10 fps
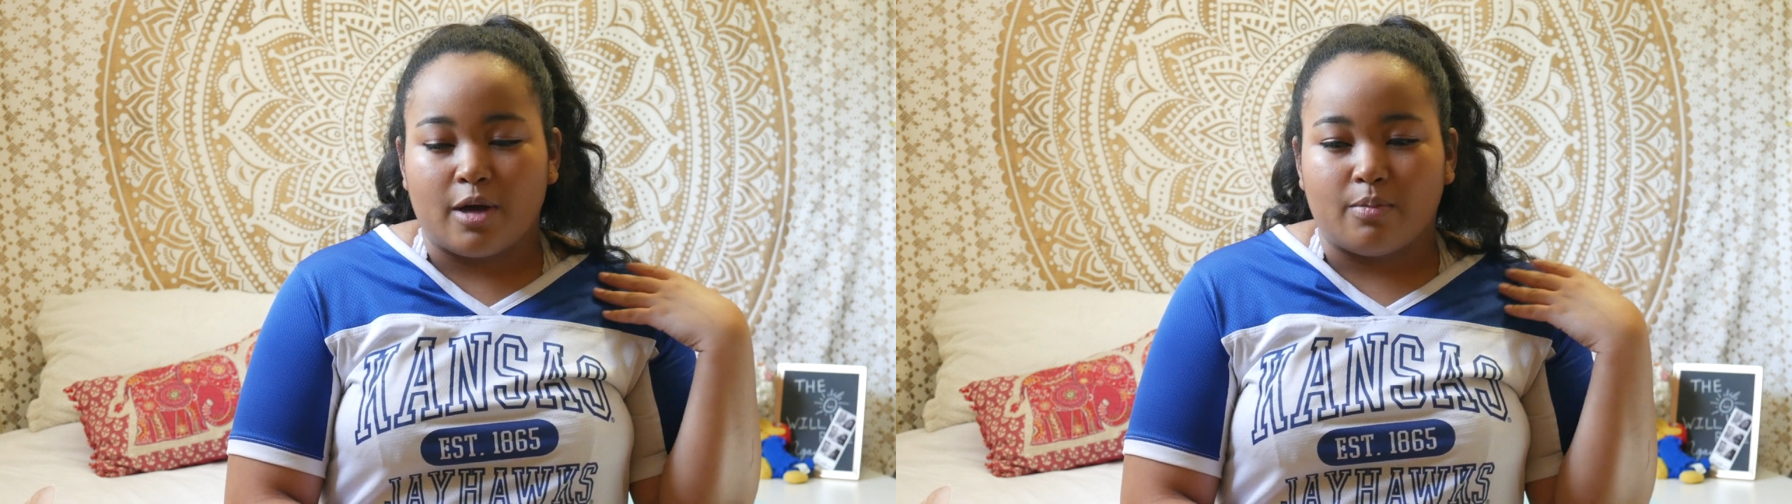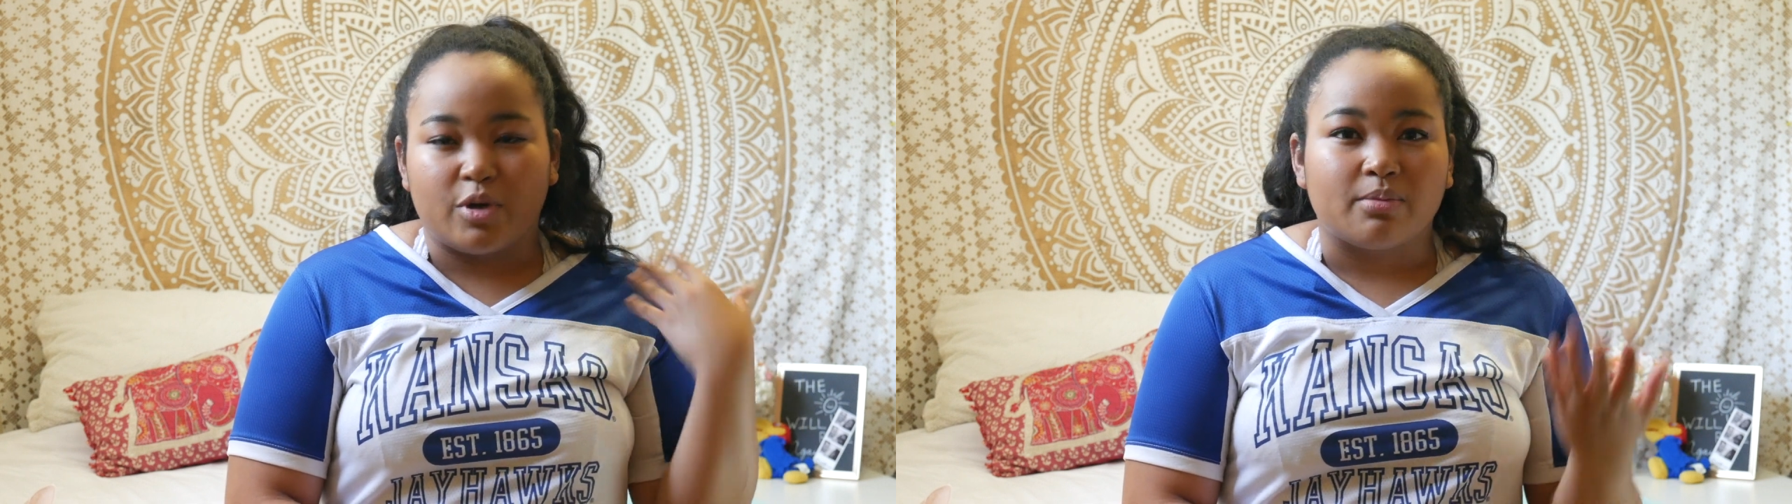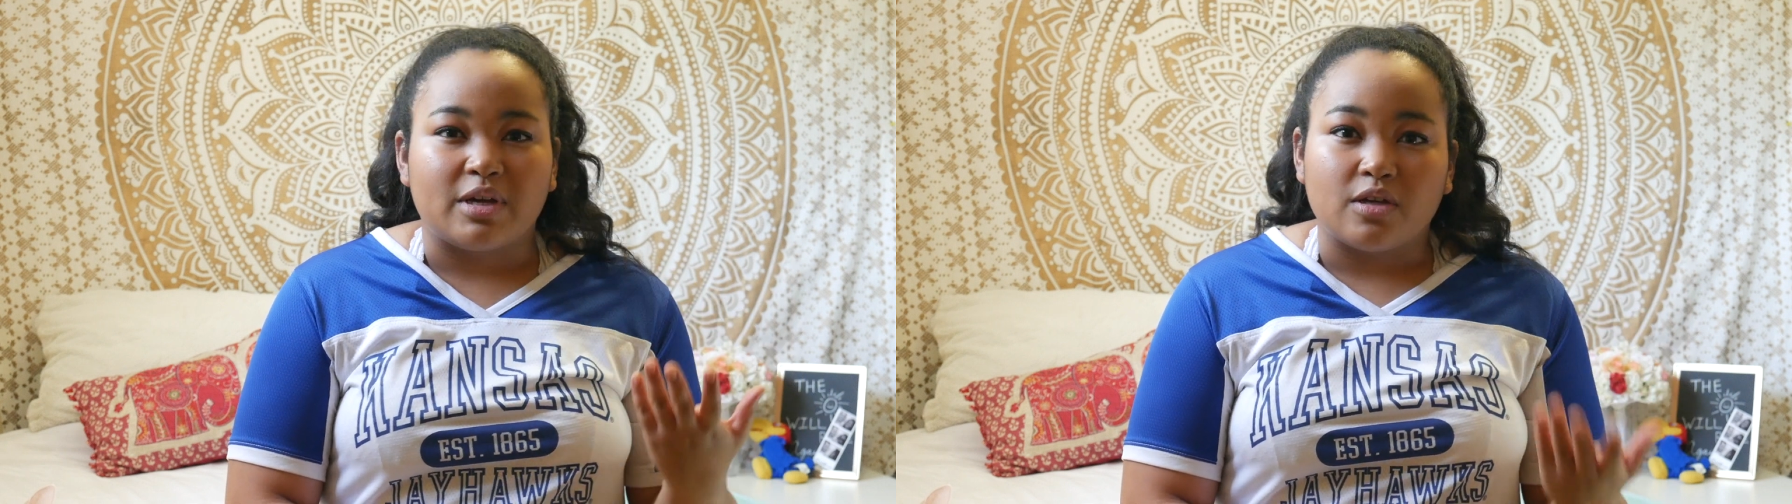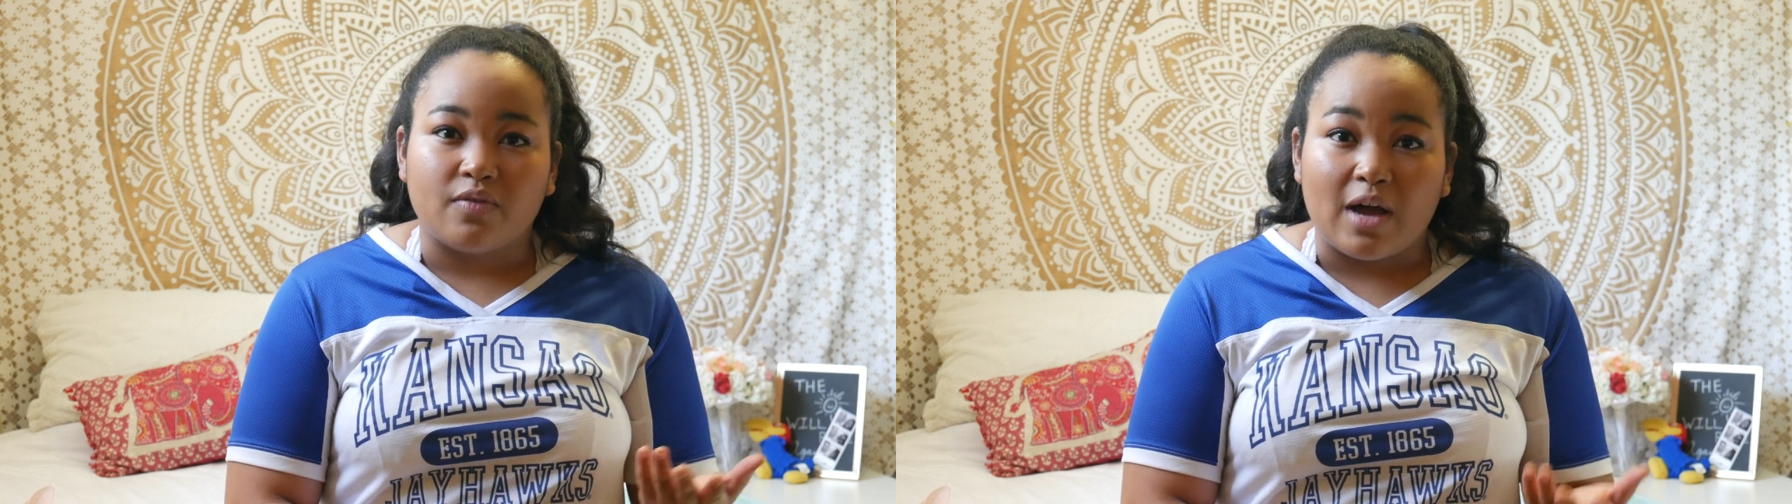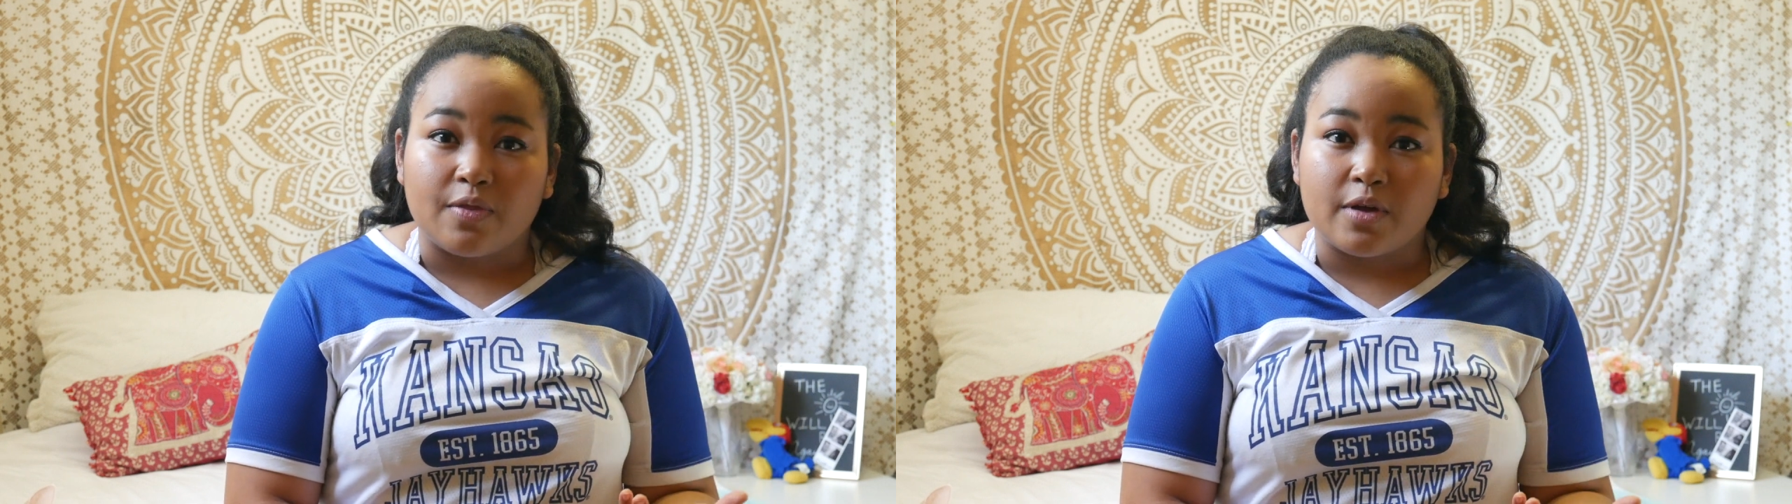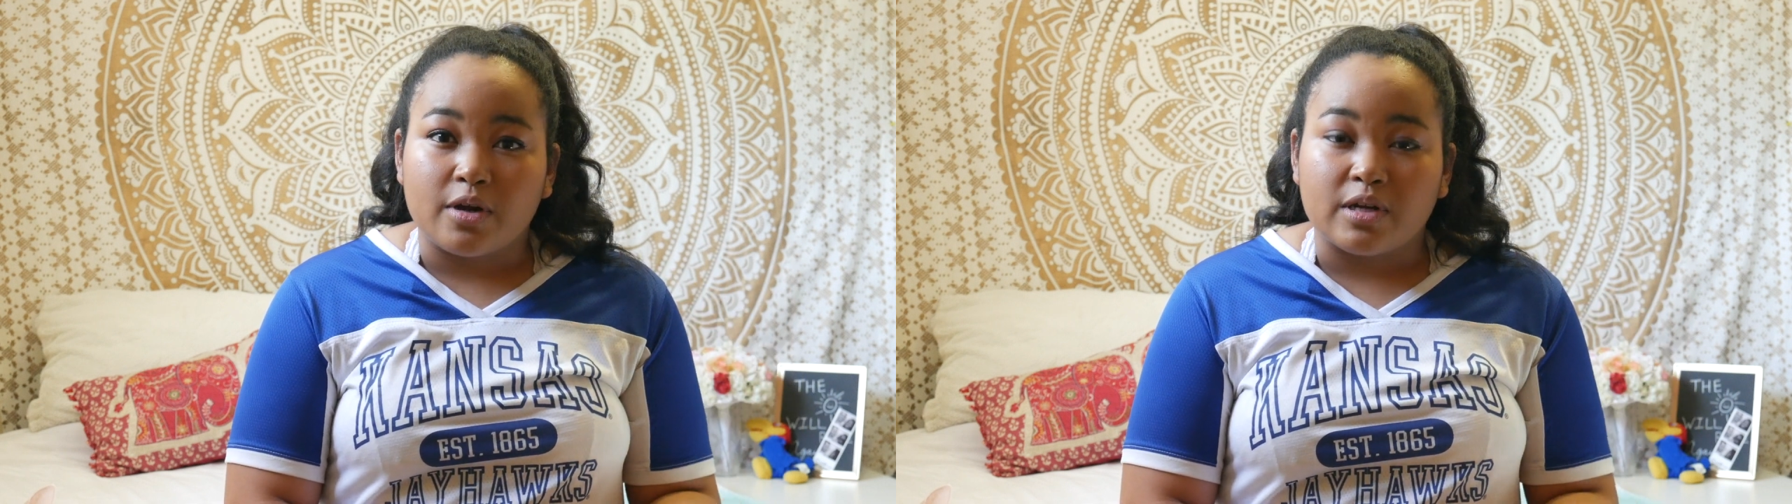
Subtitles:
putting myself out there